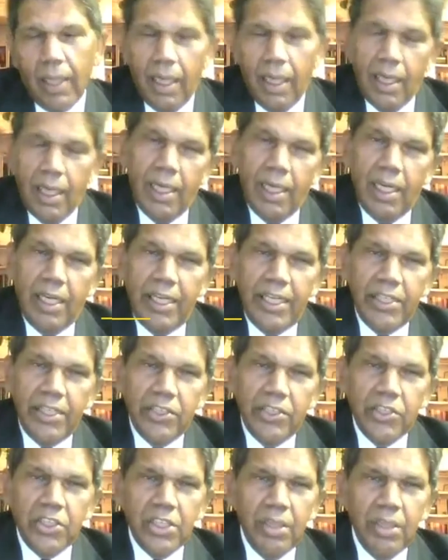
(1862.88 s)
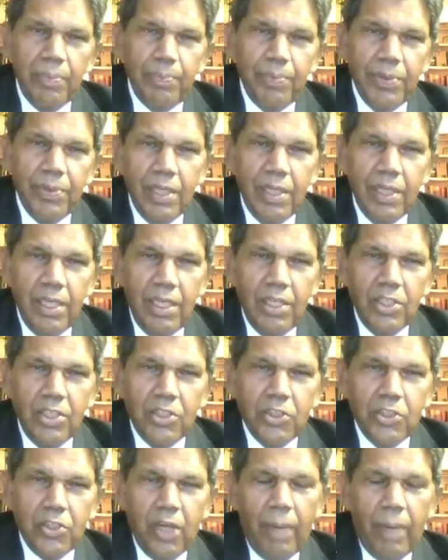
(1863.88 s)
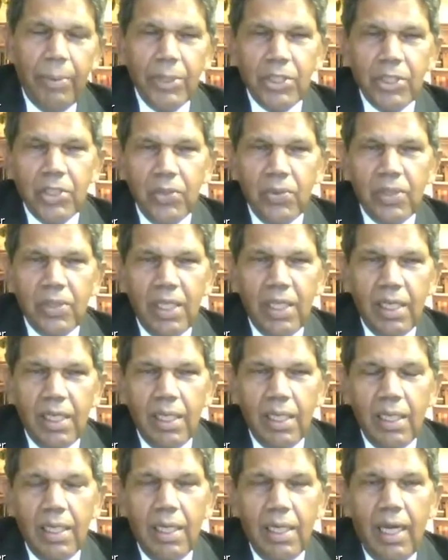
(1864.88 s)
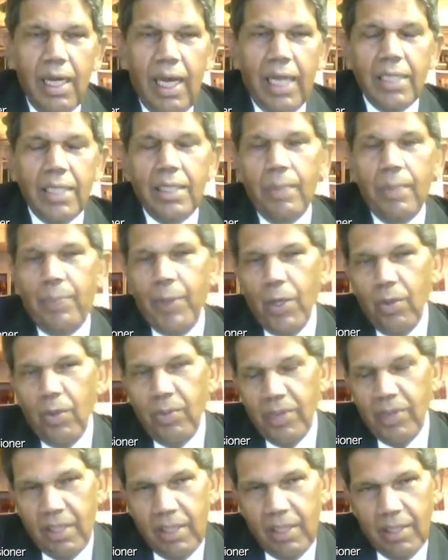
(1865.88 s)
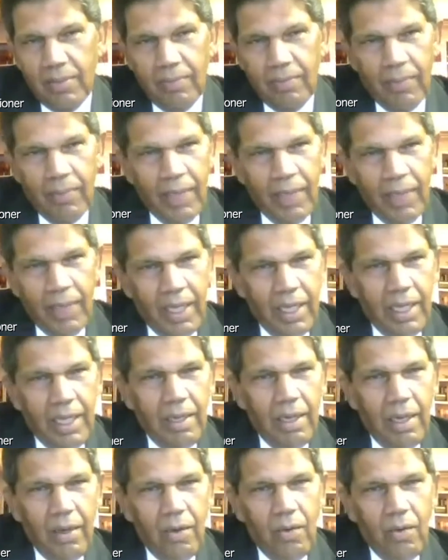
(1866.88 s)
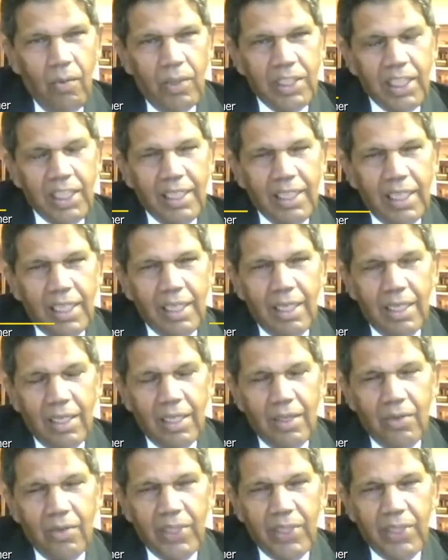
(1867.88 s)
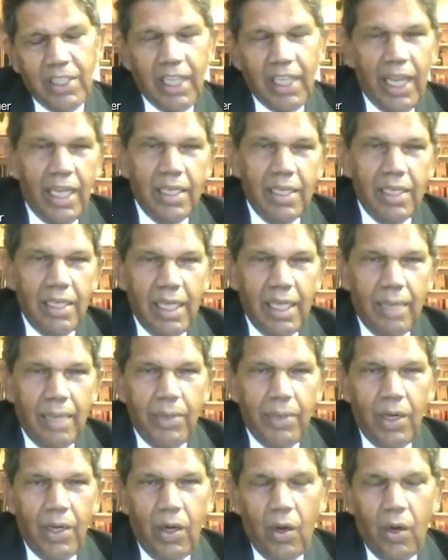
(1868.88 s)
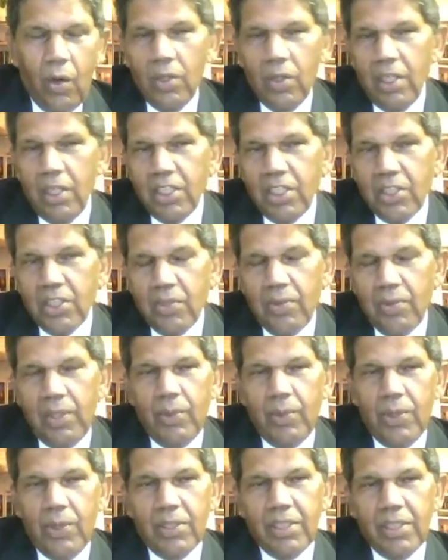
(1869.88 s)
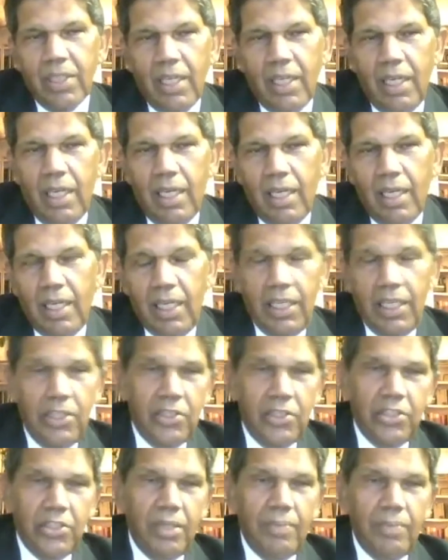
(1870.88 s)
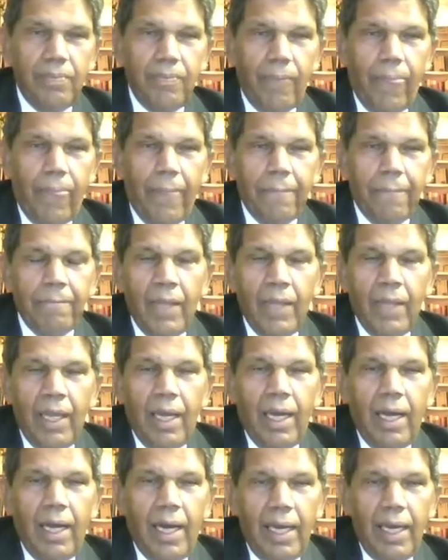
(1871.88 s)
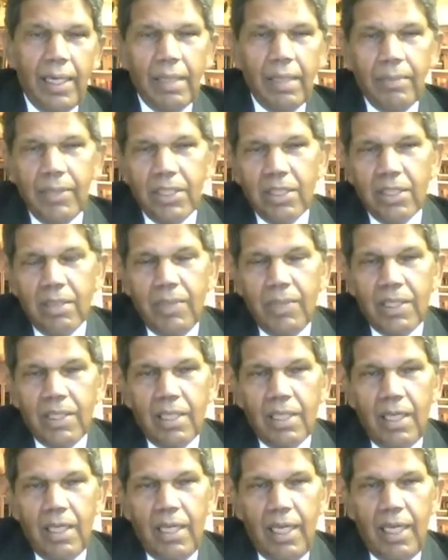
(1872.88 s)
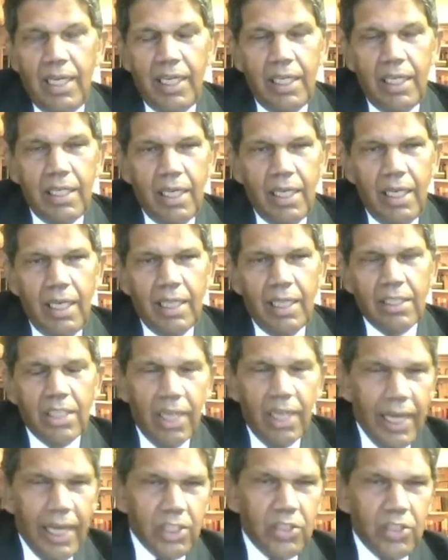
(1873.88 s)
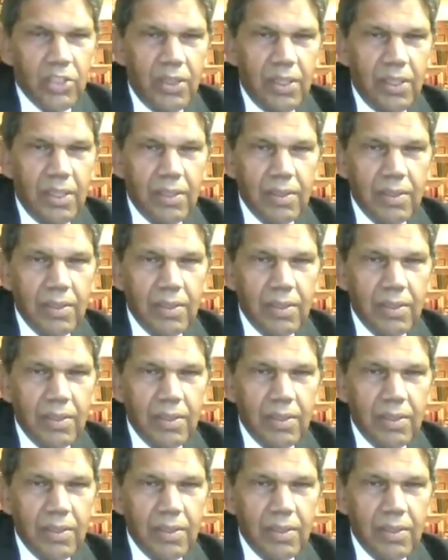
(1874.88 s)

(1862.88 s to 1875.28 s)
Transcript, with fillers: Leadership, Troubleshooting, and Diplomacy, which I didn't retain in the end, but hold these three words, leadership. A High Commissioner must lead intellectually.